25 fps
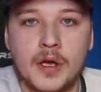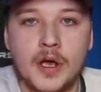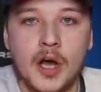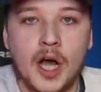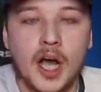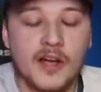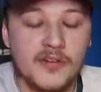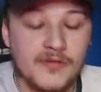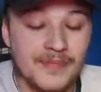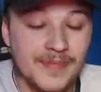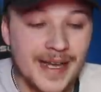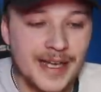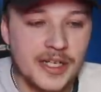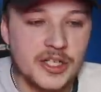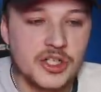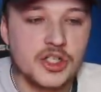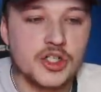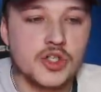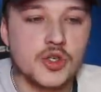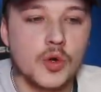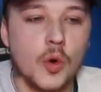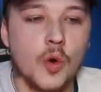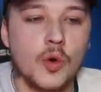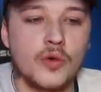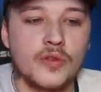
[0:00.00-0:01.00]
I've made
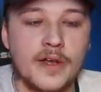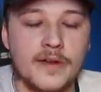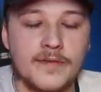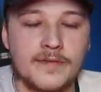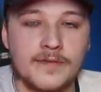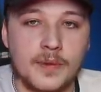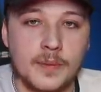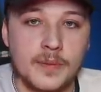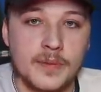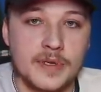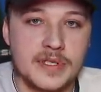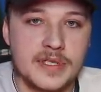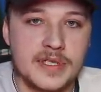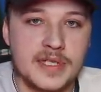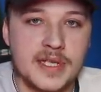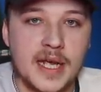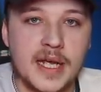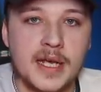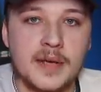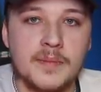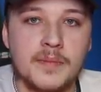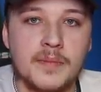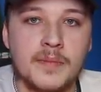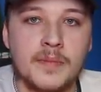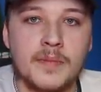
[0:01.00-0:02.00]
sure they're from the
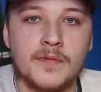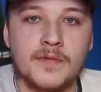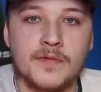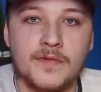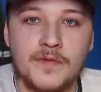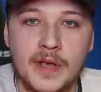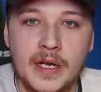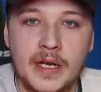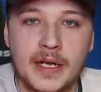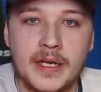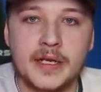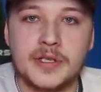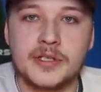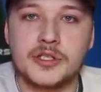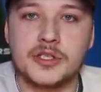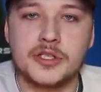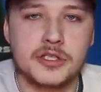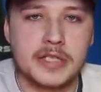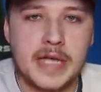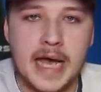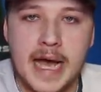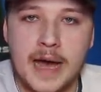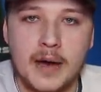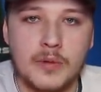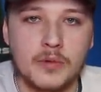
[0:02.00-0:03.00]
same village,
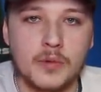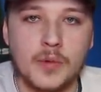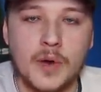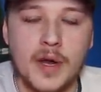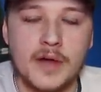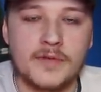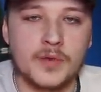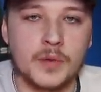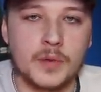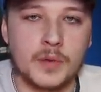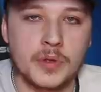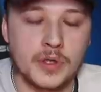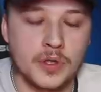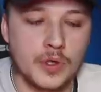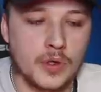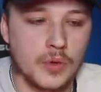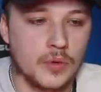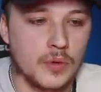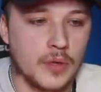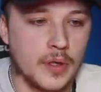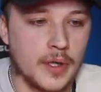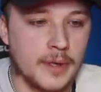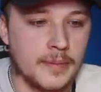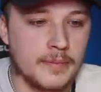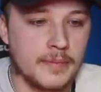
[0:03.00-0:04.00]
town, whatever you want to
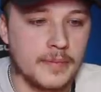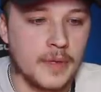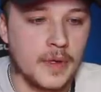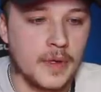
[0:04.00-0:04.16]
call it.